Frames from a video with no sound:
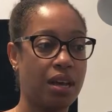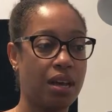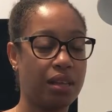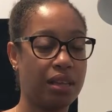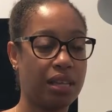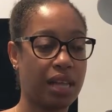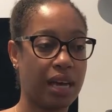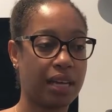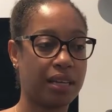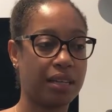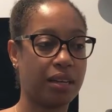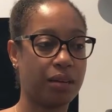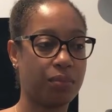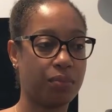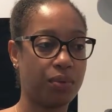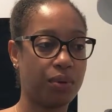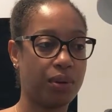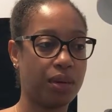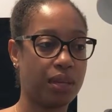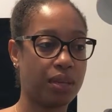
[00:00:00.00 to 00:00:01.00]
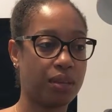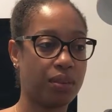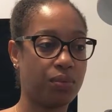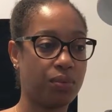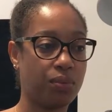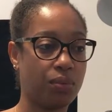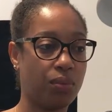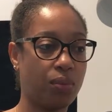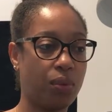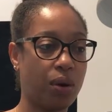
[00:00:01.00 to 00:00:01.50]
line up with
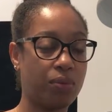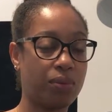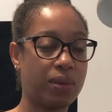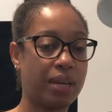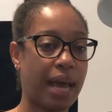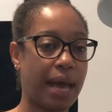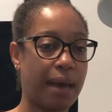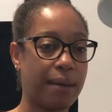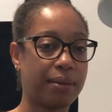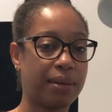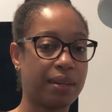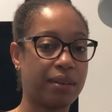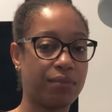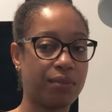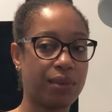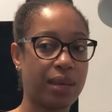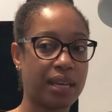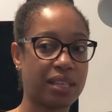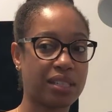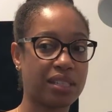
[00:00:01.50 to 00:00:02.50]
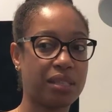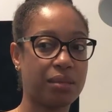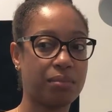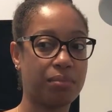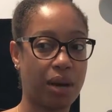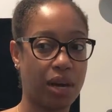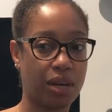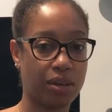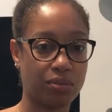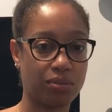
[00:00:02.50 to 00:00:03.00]
what would happen if we actually
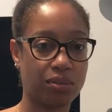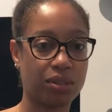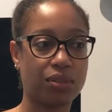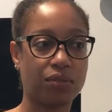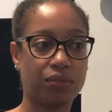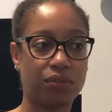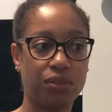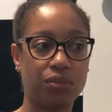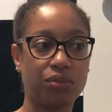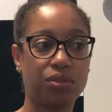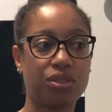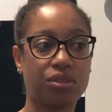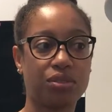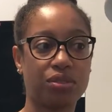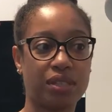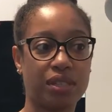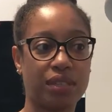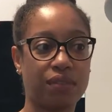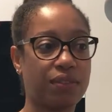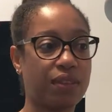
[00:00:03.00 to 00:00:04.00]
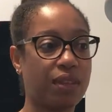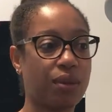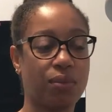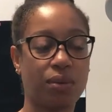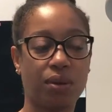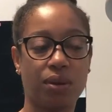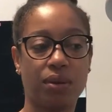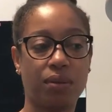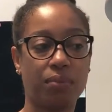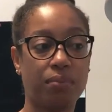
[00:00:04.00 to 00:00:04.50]
modeled the futures, if there
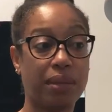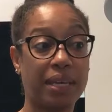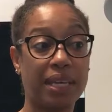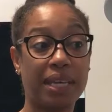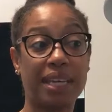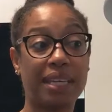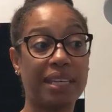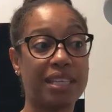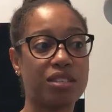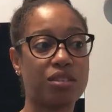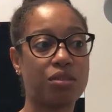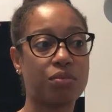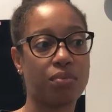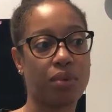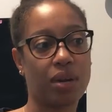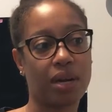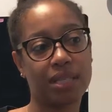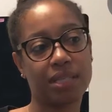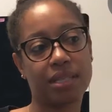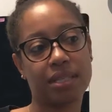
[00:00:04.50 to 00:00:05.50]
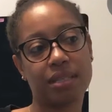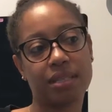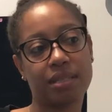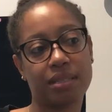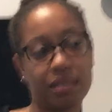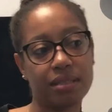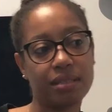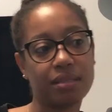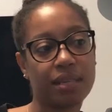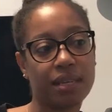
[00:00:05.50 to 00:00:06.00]
would be any
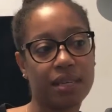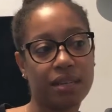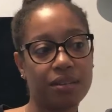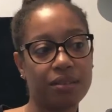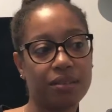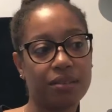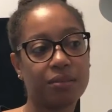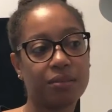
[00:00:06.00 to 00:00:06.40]
surprises there.